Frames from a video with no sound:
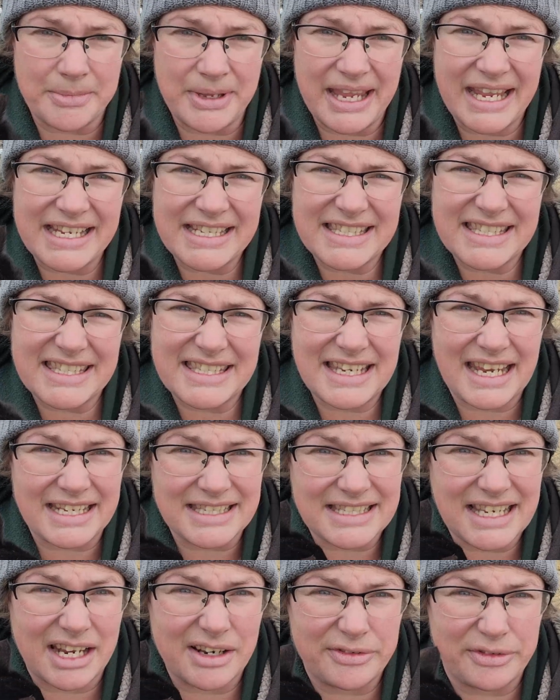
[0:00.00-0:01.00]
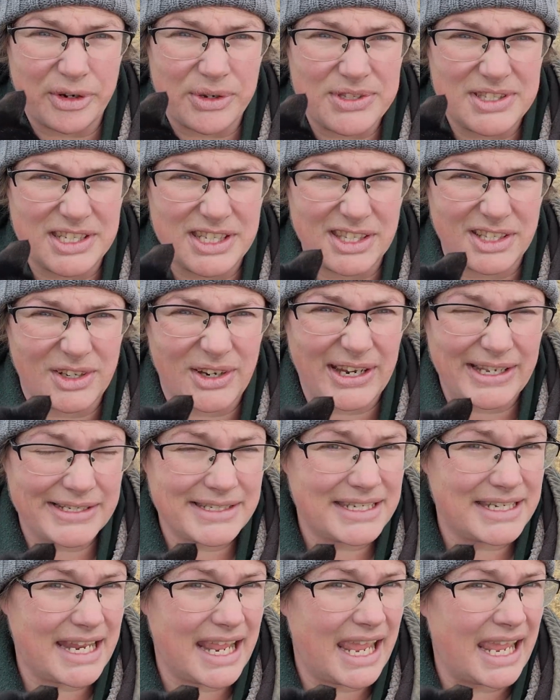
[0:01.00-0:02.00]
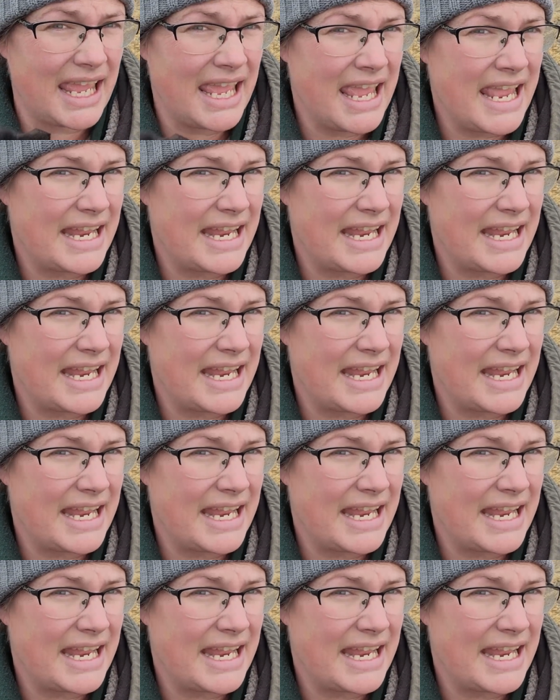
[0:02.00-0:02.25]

it's kind of frozen to the ground today.